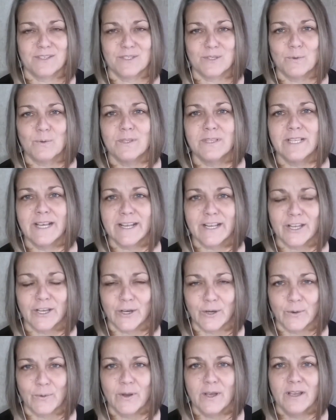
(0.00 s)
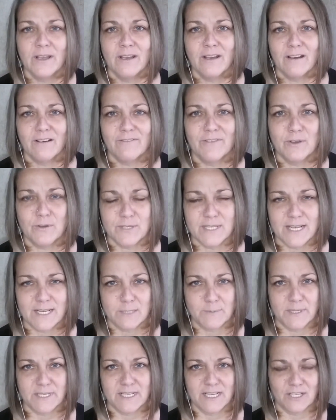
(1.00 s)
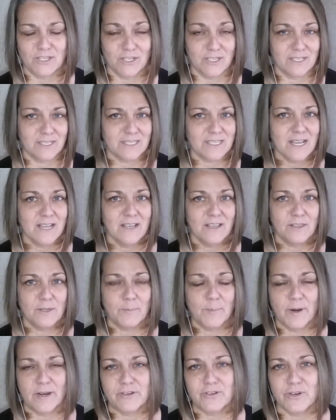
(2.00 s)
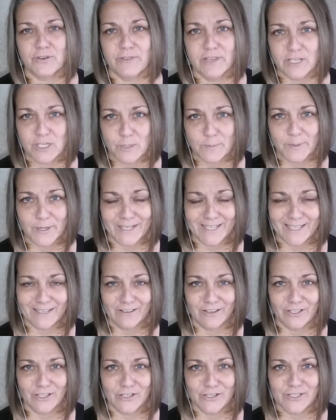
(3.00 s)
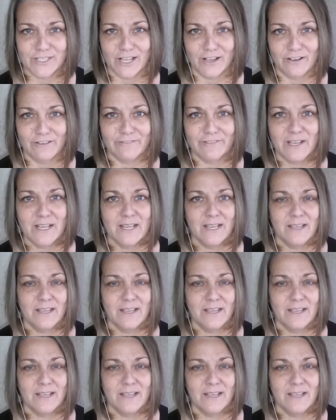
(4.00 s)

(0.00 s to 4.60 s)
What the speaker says: So let go of those expectations, the pressure that you're putting on yourself,